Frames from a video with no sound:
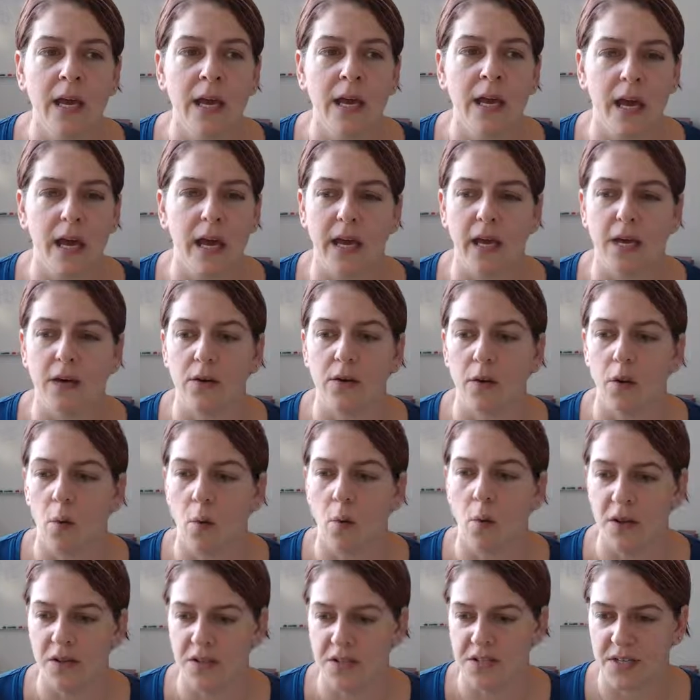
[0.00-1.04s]
And
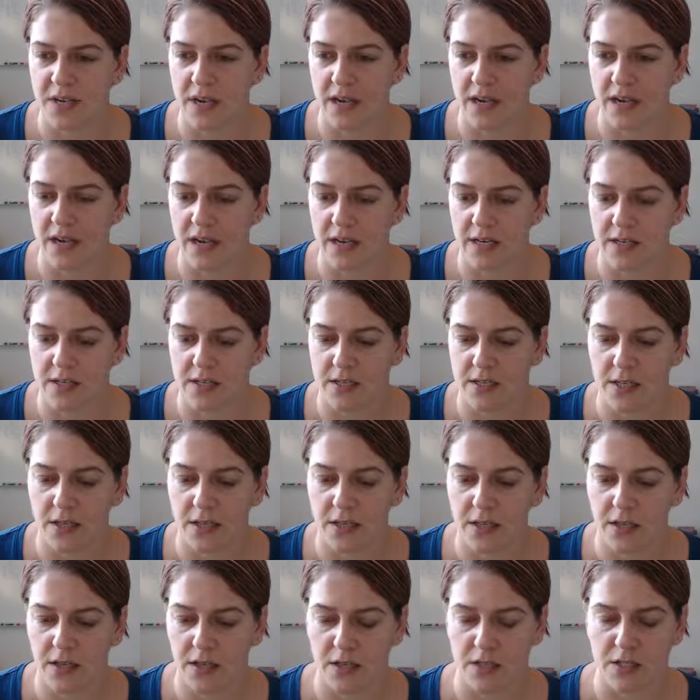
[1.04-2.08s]
once I got
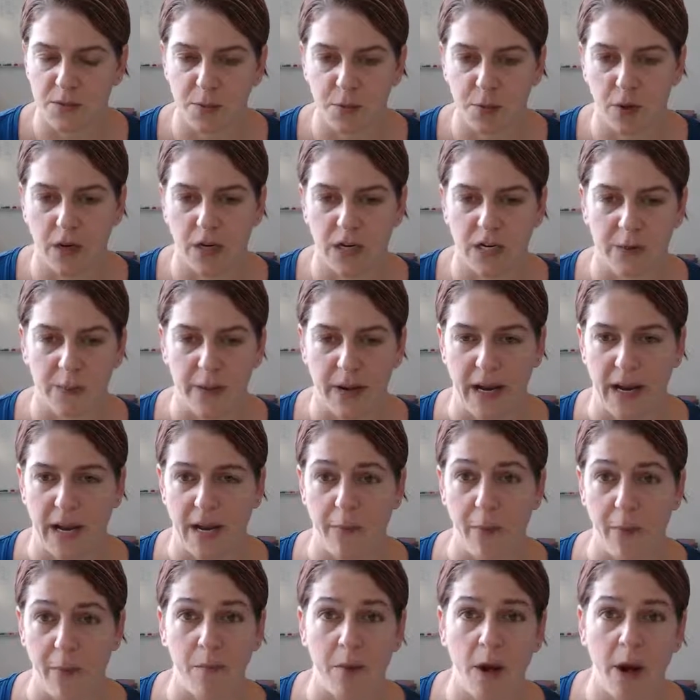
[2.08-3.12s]
this product in my hand,
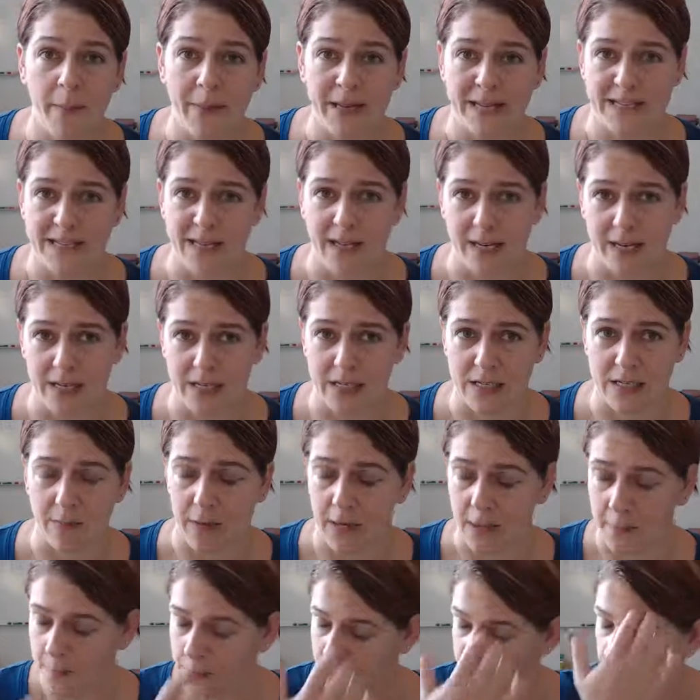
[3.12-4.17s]
my mom had sent it to
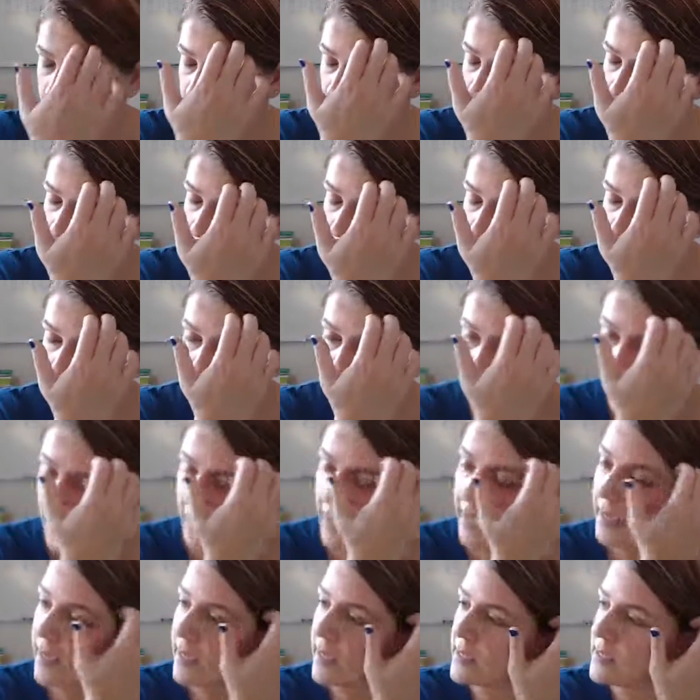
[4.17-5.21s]
me.
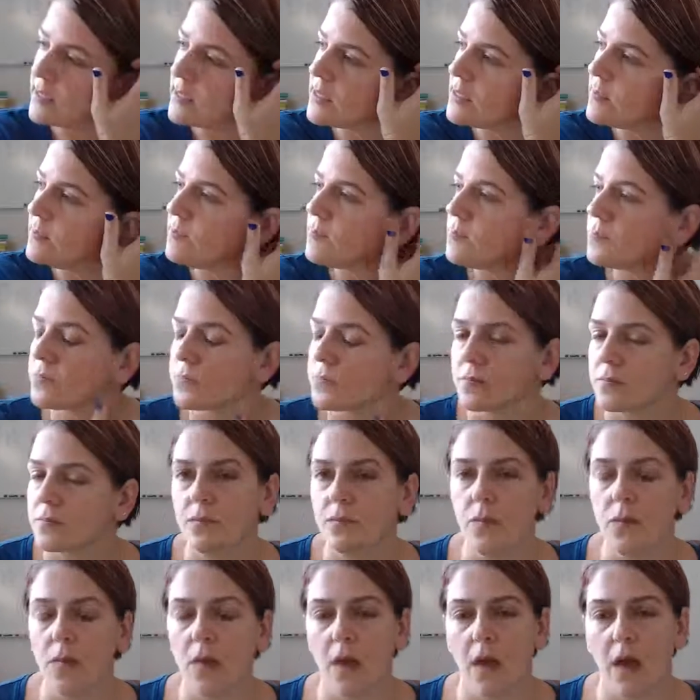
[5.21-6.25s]
And
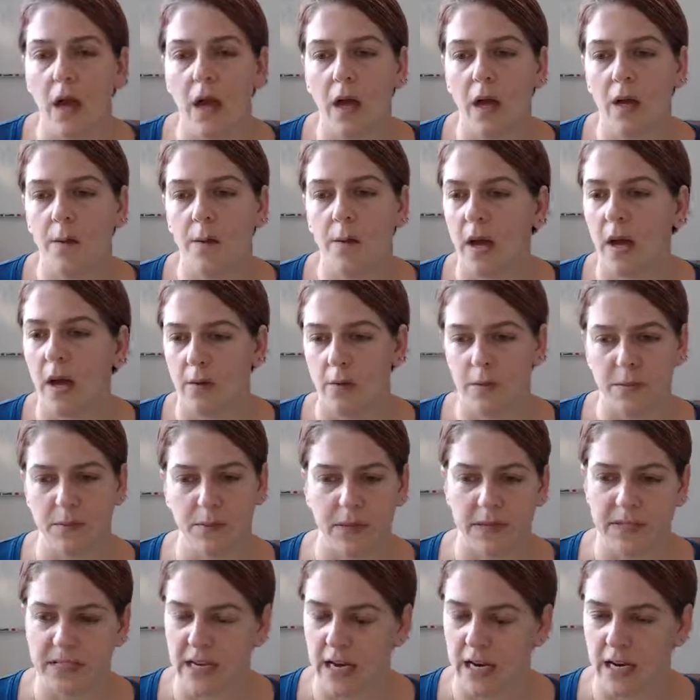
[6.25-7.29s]

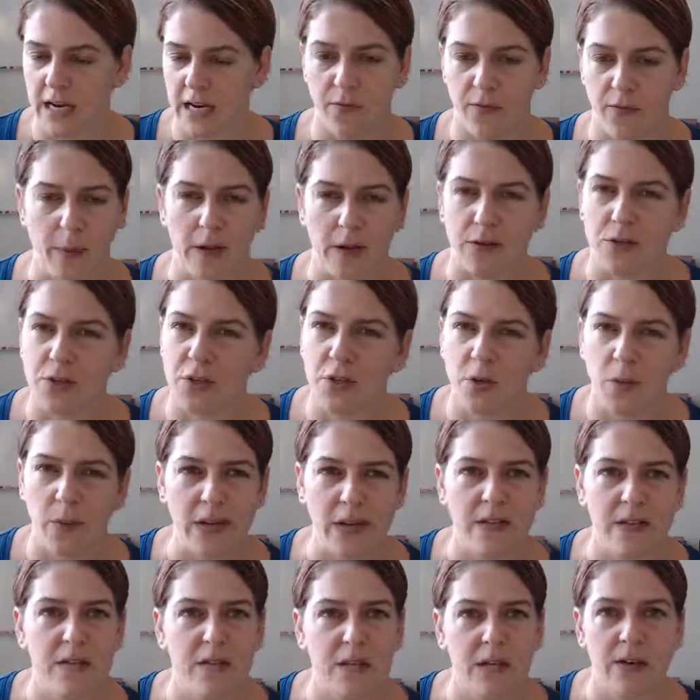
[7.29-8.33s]
I had been taking it for
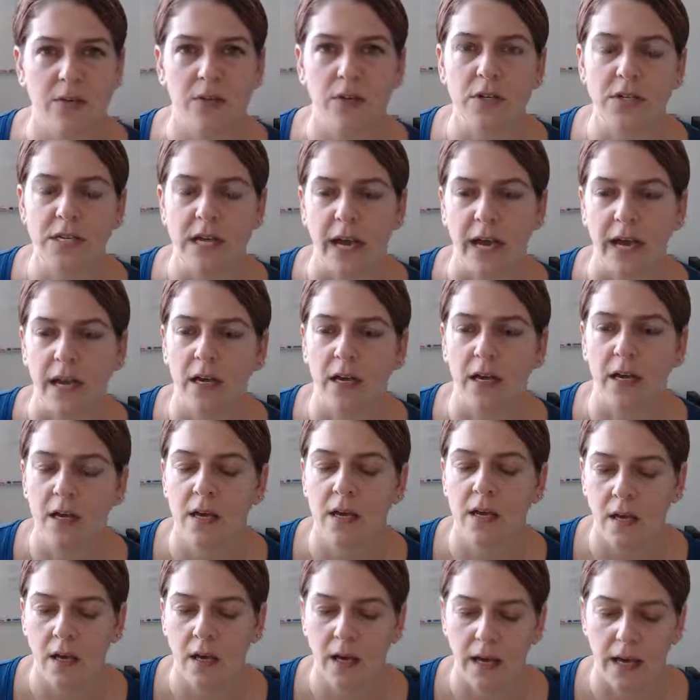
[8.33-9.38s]
about 2 weeks, give or
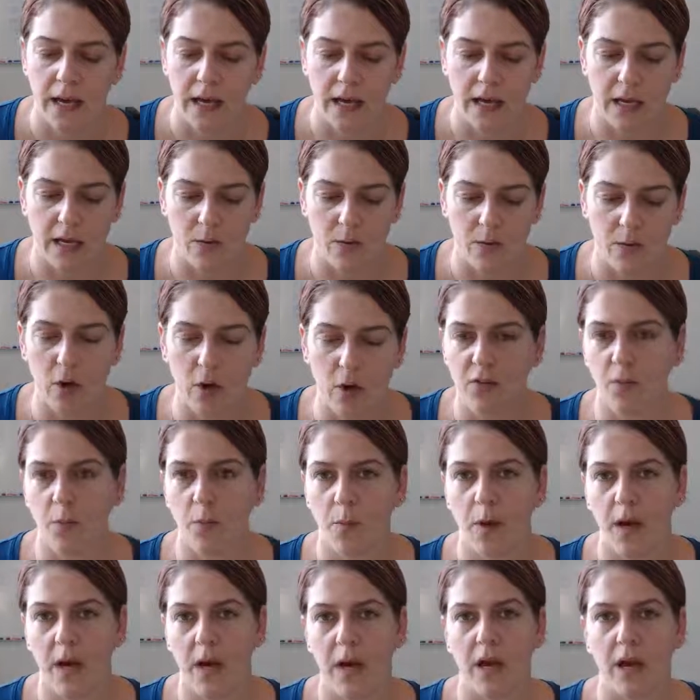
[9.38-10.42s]
take. And one of
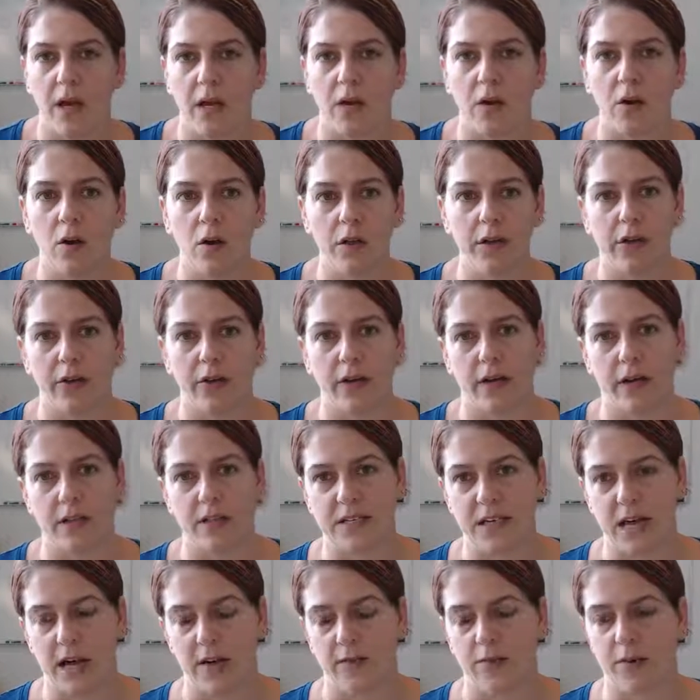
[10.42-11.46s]
my culinary
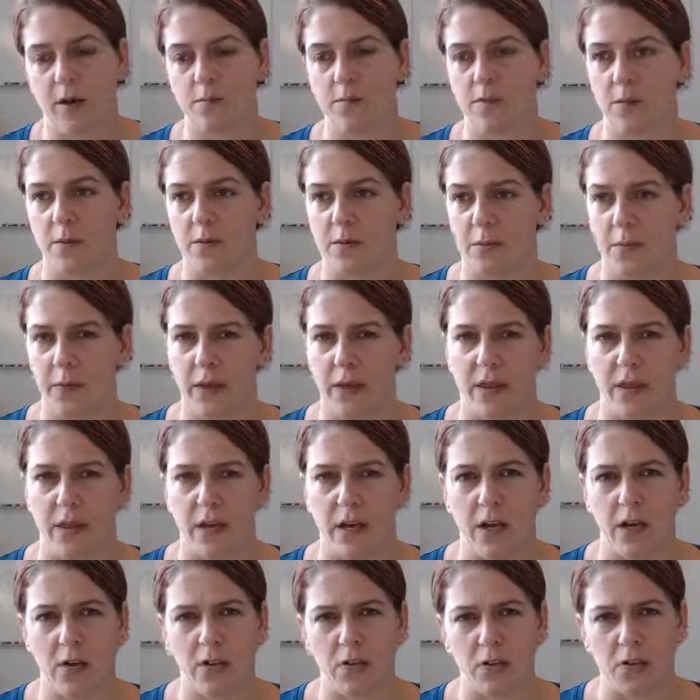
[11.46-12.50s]
staff comes up to me and they
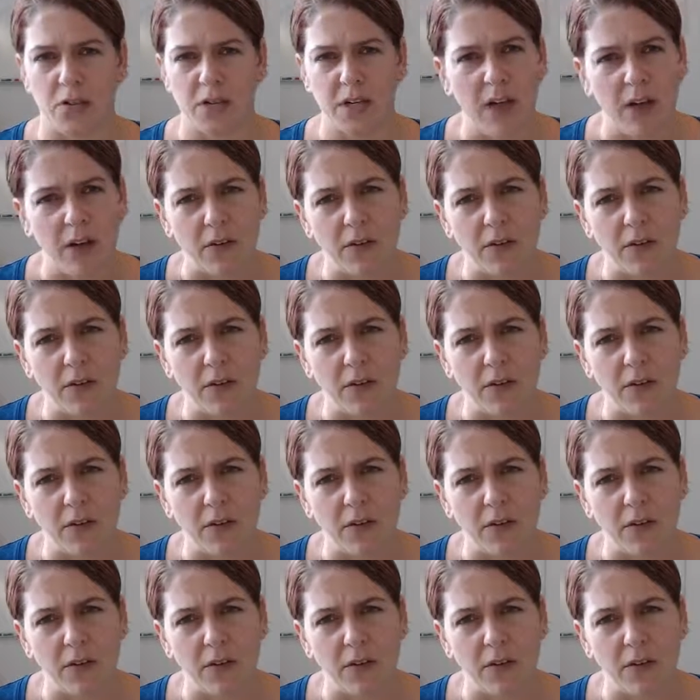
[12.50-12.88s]
go, Chef,